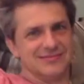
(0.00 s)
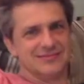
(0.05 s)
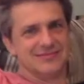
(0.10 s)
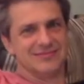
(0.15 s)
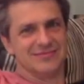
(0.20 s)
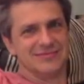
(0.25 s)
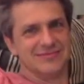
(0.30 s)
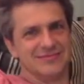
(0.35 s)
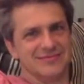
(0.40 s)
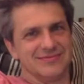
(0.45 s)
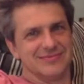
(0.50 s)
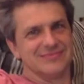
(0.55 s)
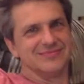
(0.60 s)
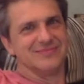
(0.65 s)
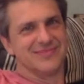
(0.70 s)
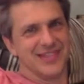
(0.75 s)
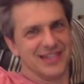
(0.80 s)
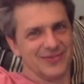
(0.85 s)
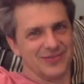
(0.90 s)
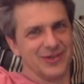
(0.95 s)

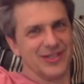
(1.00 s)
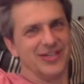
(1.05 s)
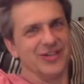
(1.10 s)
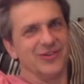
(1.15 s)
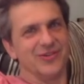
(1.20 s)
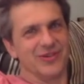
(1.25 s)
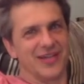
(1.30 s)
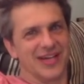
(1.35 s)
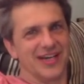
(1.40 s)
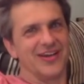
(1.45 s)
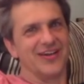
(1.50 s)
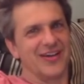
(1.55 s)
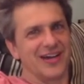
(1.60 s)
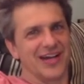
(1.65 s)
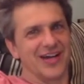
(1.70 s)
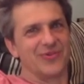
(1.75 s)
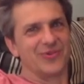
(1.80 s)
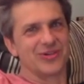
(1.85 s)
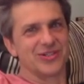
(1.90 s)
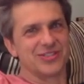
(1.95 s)
than we do getting on
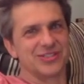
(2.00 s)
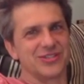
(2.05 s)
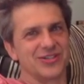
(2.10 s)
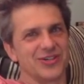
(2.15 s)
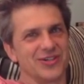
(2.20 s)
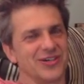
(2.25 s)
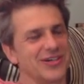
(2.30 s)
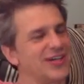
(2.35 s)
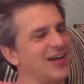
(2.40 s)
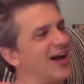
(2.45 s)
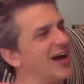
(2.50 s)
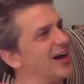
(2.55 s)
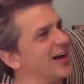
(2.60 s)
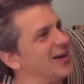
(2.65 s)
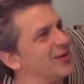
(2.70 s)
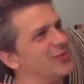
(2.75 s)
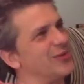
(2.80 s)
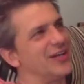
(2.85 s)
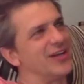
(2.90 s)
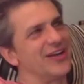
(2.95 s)
Howard Stern. God,
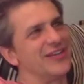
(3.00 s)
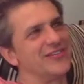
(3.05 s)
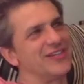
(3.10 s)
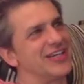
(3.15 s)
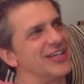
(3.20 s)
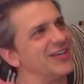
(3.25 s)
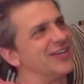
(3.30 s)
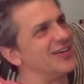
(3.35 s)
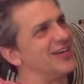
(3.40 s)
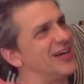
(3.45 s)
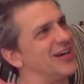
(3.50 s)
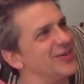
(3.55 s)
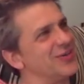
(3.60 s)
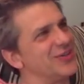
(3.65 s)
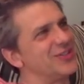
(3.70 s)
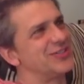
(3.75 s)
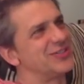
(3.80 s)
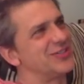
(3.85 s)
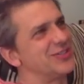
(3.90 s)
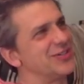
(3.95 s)
I would love to get on
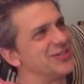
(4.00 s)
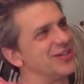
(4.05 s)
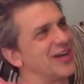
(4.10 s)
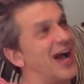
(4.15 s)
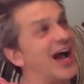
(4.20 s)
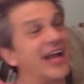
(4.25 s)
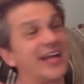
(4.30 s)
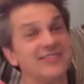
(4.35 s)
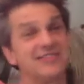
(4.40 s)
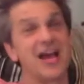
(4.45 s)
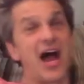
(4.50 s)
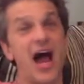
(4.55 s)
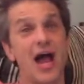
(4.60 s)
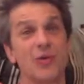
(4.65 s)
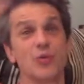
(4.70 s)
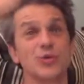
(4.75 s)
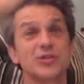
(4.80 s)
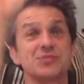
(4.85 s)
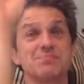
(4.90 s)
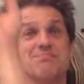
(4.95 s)
Howard Stern. I
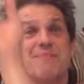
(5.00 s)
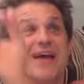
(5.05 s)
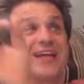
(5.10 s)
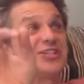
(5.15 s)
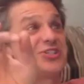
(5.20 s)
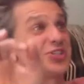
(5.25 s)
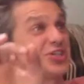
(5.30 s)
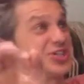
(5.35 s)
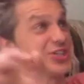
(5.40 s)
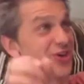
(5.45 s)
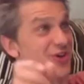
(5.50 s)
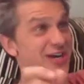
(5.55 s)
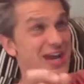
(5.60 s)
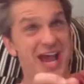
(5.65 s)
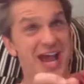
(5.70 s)
was mentioned on